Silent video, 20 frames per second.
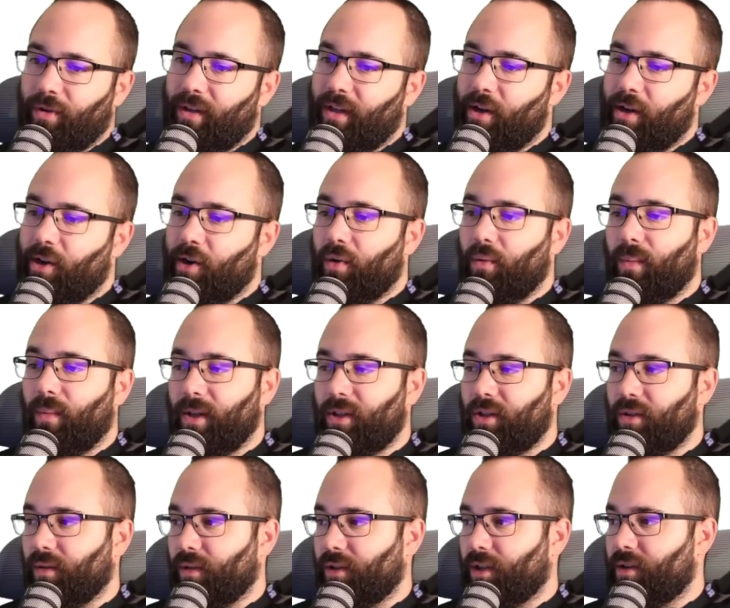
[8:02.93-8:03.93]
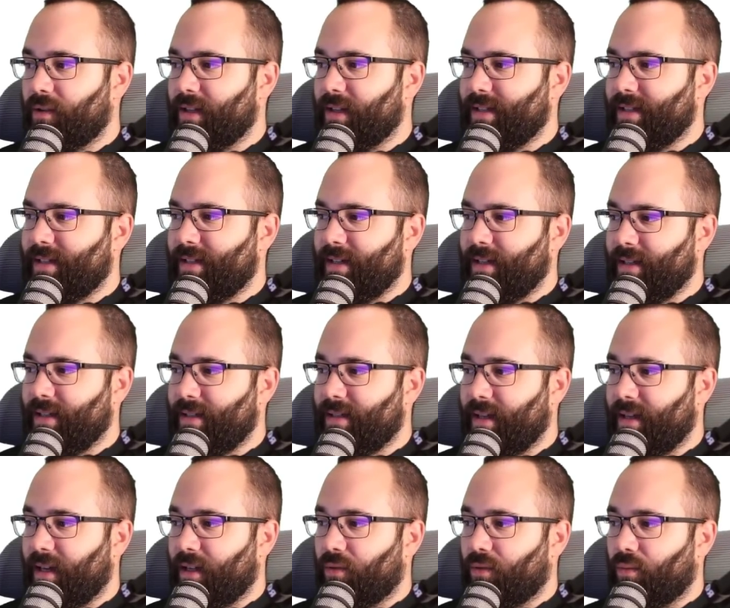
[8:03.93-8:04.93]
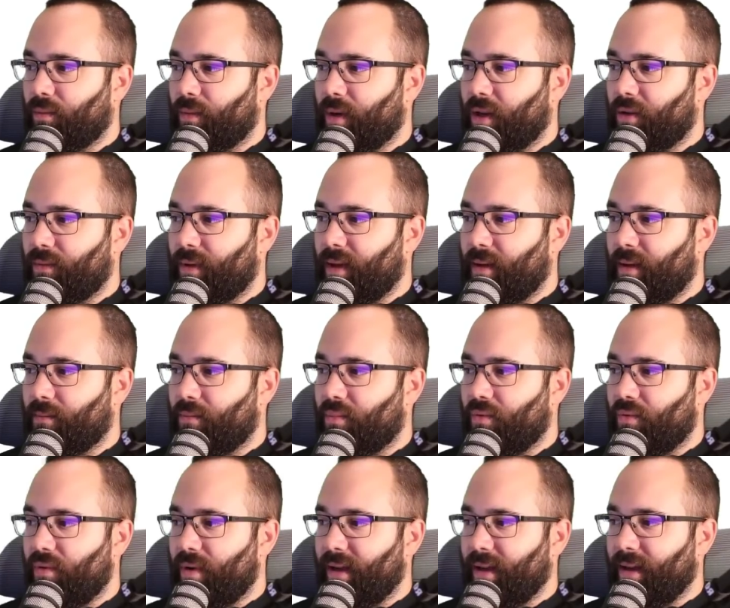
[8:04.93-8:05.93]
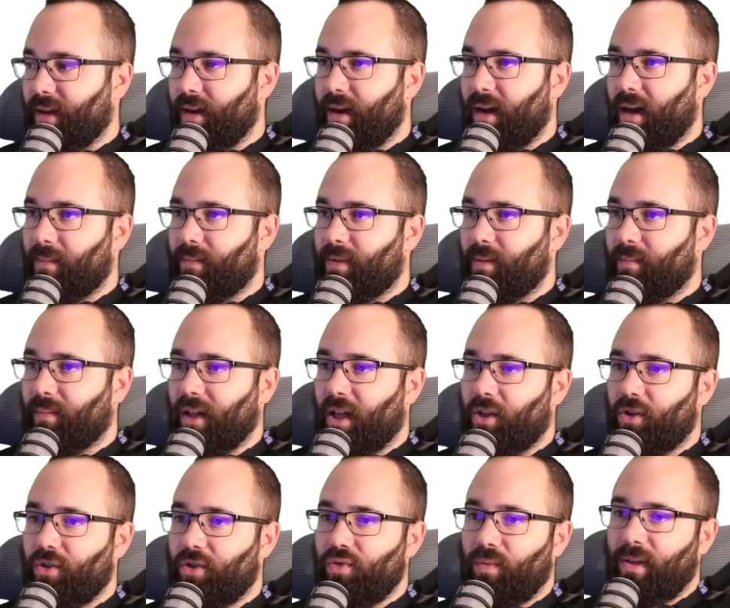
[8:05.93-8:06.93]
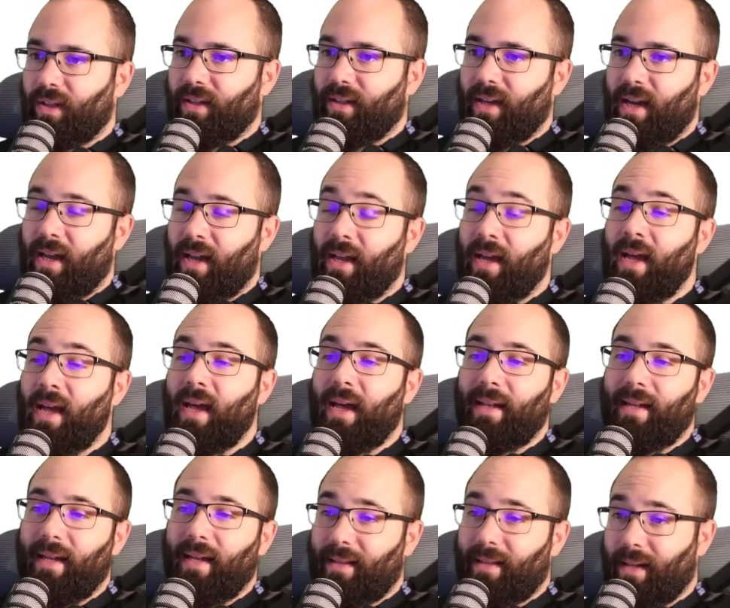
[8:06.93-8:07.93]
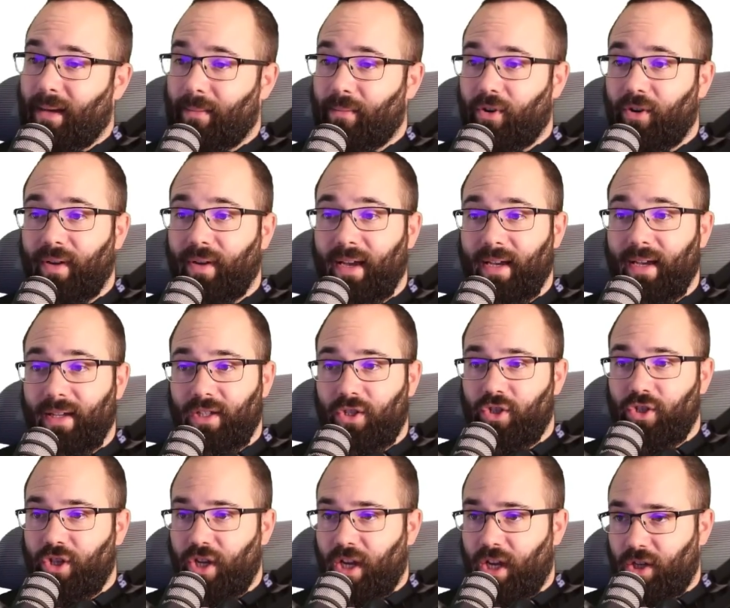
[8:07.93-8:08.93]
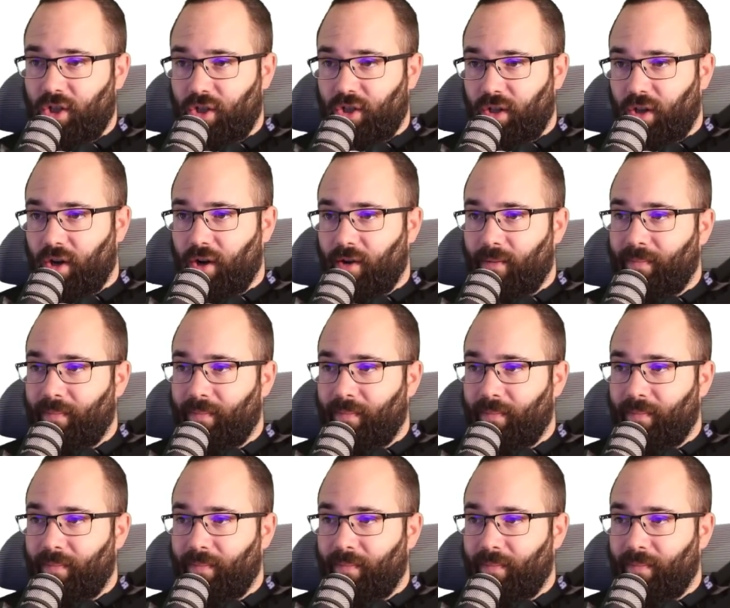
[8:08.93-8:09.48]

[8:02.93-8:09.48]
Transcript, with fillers: here, what you'll notice is that when we bring up the Planner Suite again, that number has changed here.